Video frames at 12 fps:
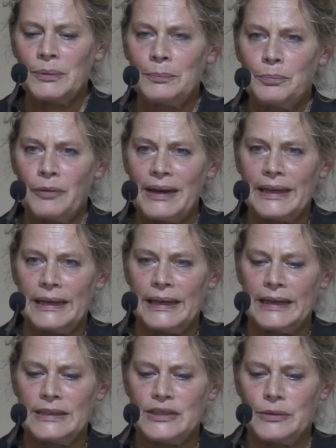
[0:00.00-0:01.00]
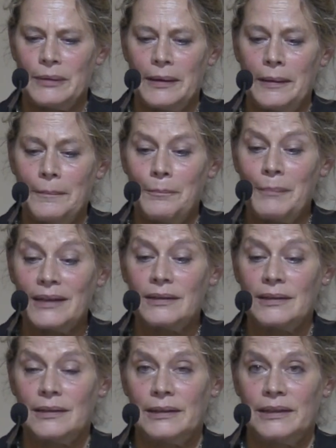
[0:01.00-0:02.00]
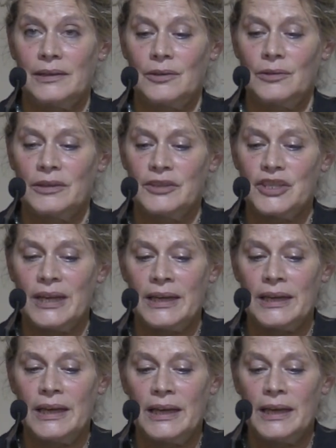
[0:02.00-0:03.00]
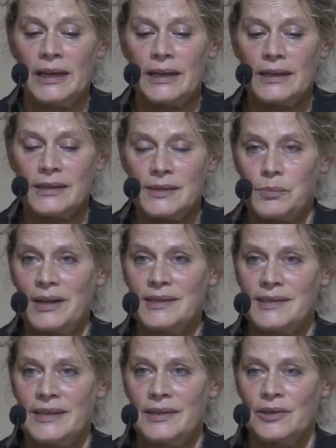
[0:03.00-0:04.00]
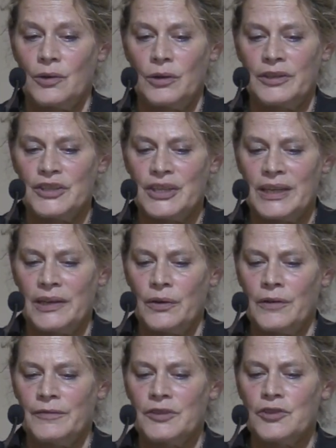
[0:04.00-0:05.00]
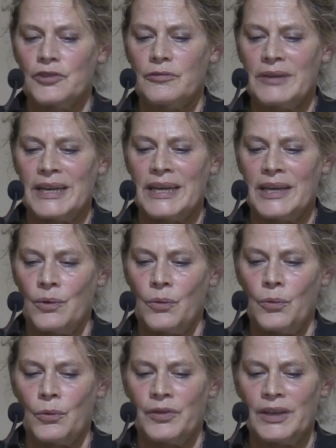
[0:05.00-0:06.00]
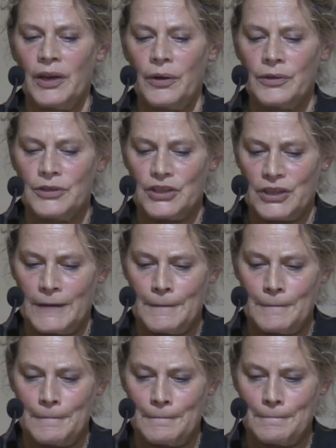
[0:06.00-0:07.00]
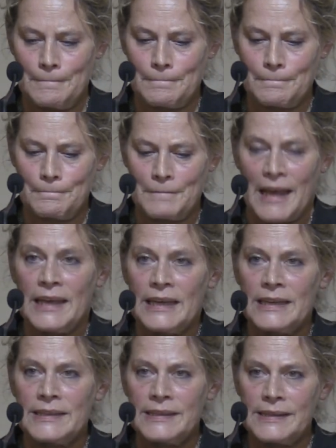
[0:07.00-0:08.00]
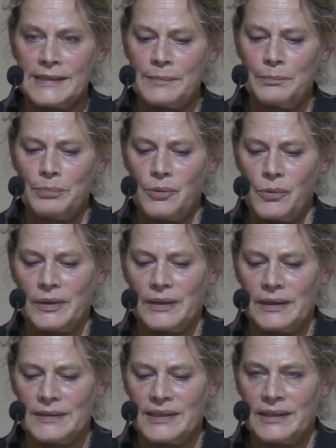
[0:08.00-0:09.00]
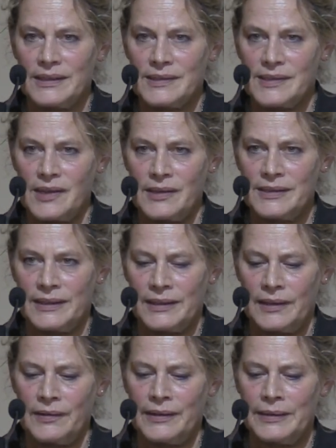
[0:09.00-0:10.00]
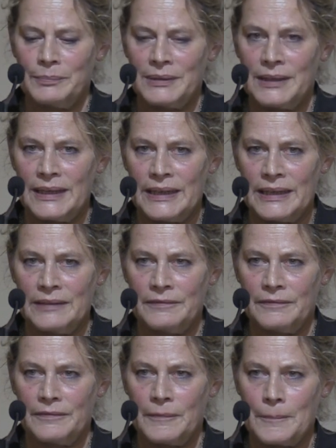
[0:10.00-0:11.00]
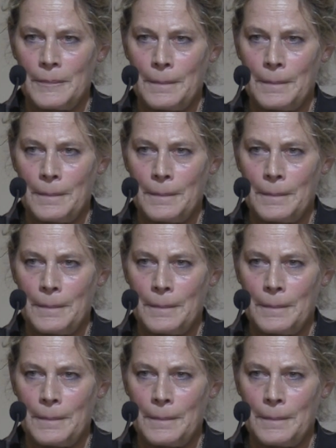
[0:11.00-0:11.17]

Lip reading: we're breaking into a mental ecology as well as the ecology of a tree or the ocean. It is important and exciting, I believe,